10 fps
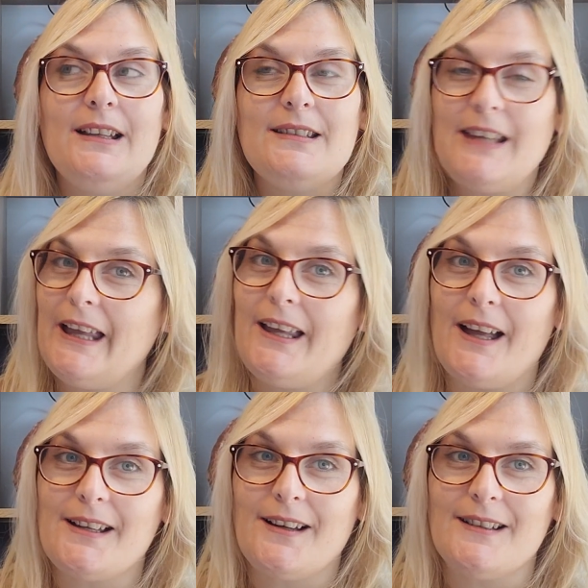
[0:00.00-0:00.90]
Take
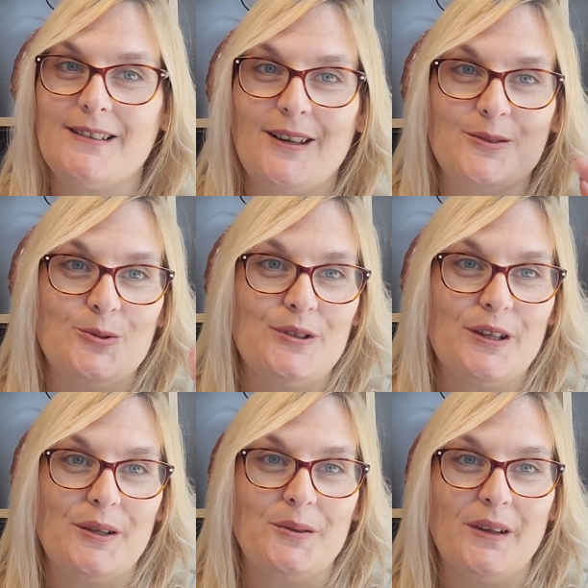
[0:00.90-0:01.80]
care, guys. I'll talk to
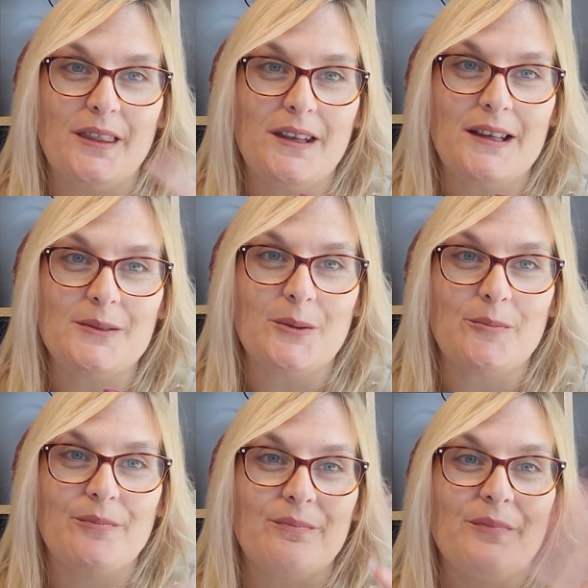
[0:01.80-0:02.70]
you in the next one.
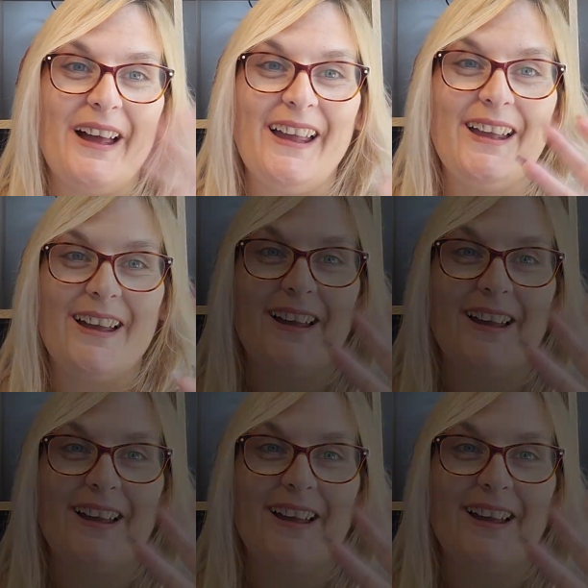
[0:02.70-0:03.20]
Bye.